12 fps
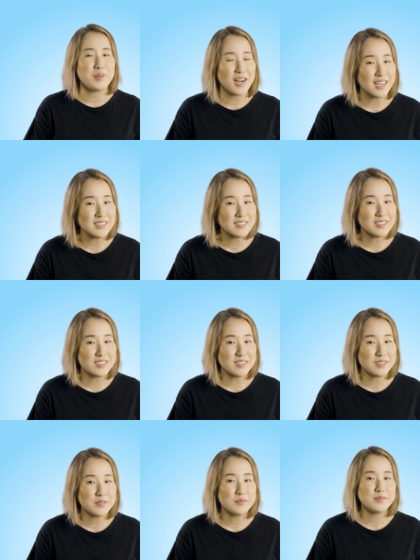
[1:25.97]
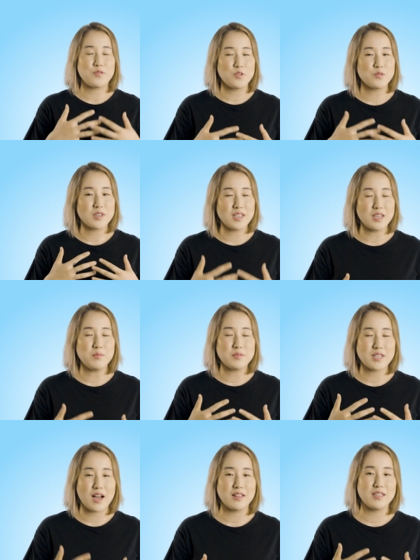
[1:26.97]
But if you
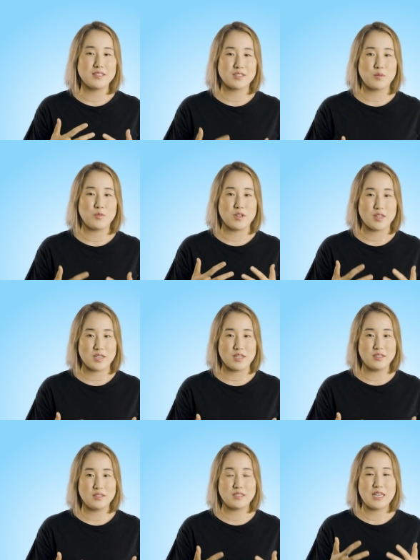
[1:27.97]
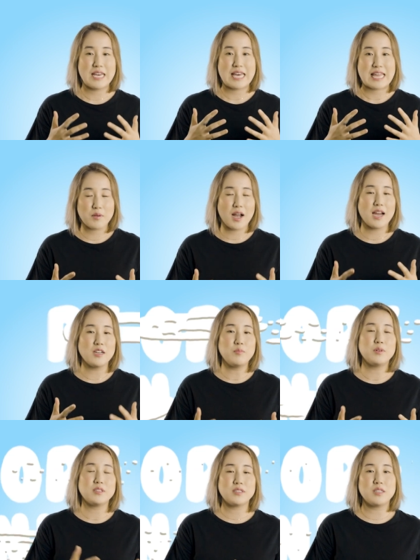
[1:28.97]
keep telling someone this, it kind
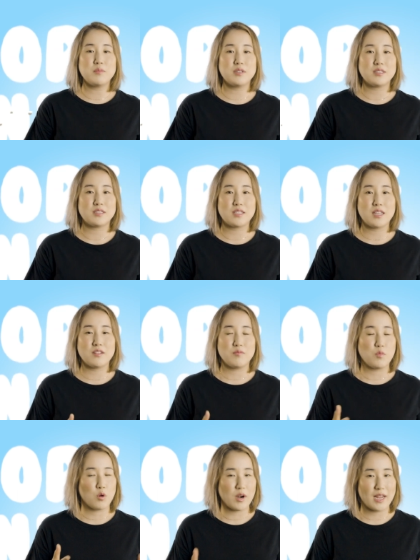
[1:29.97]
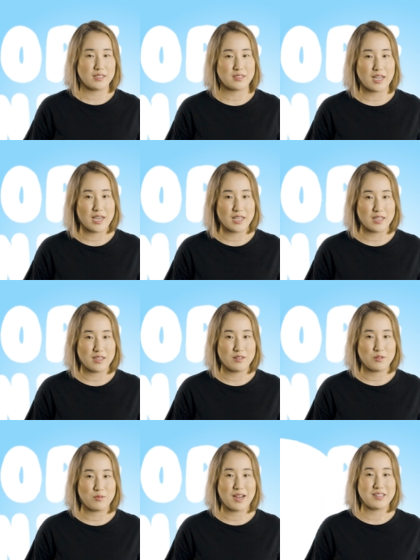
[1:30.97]
of puts them in a state of more anxiety
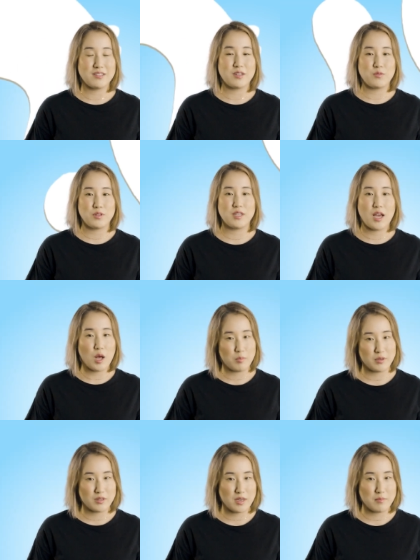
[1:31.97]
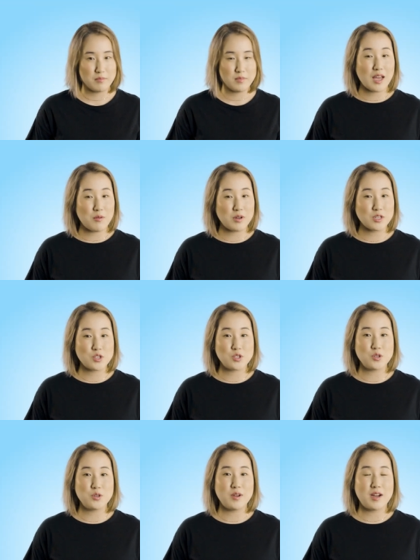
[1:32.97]
rather than really helping them. I want to
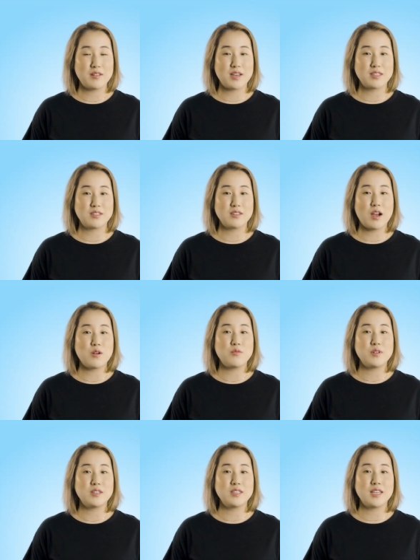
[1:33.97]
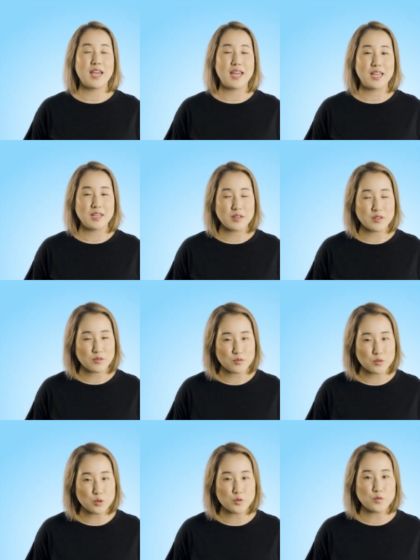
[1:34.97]
show you how that's not really a
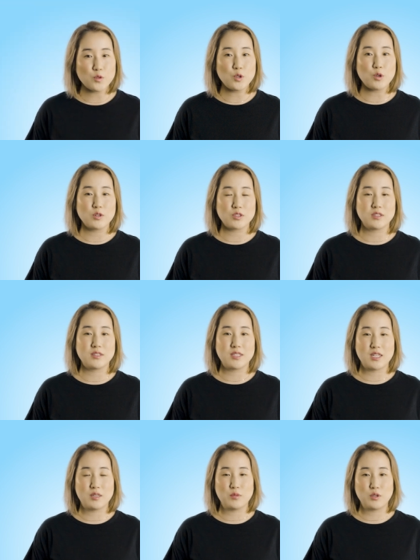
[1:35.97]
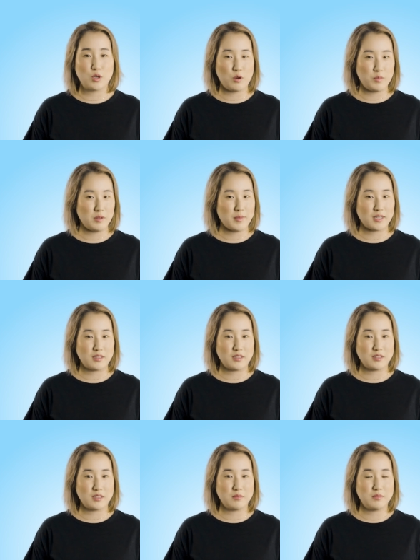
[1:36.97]
fruitful or sustainable coping
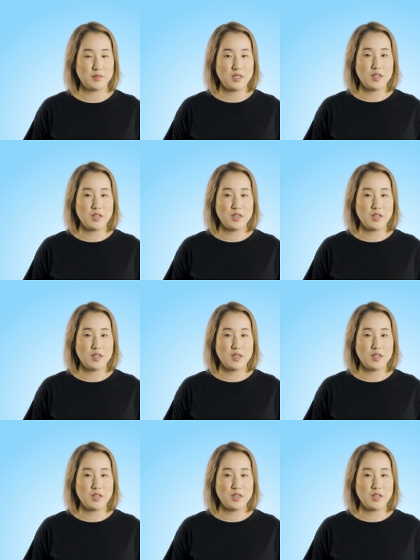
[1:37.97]
mechanism.